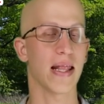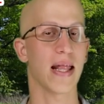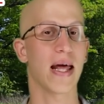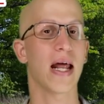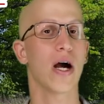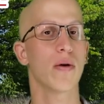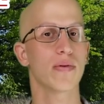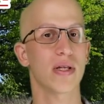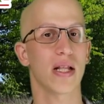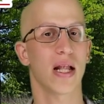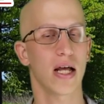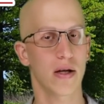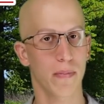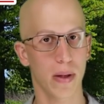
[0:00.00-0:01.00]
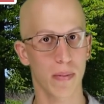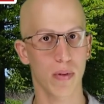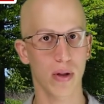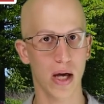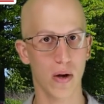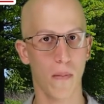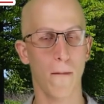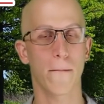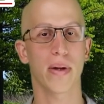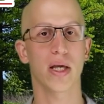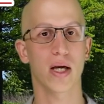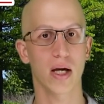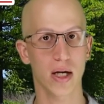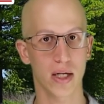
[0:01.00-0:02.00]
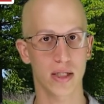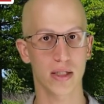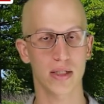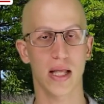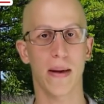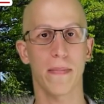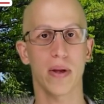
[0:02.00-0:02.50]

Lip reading: And that helps a lot of people out, because